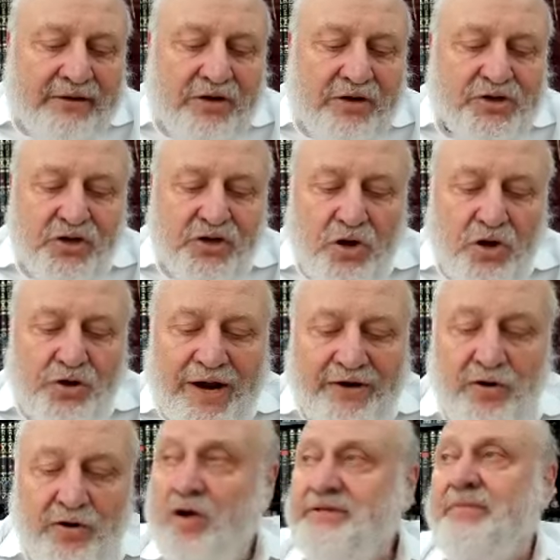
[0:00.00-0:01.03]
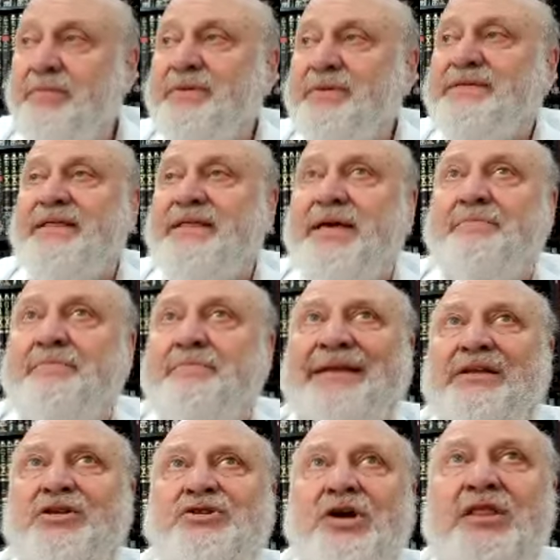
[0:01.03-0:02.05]
they
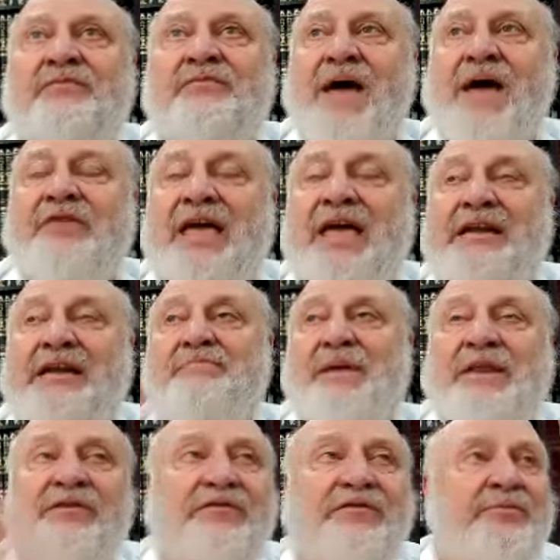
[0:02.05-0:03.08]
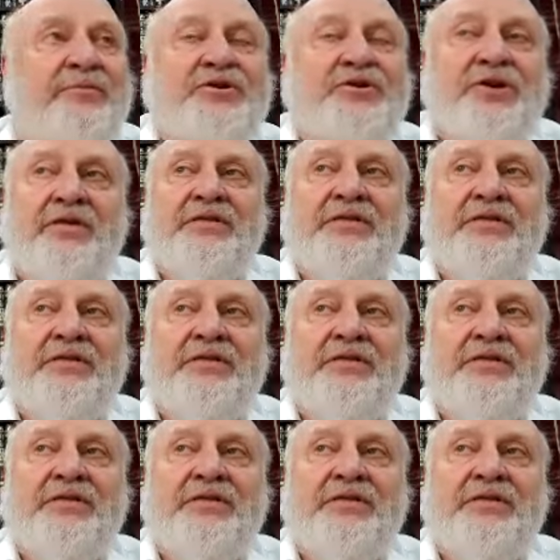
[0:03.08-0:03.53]
banned each other from having any benefit from each other,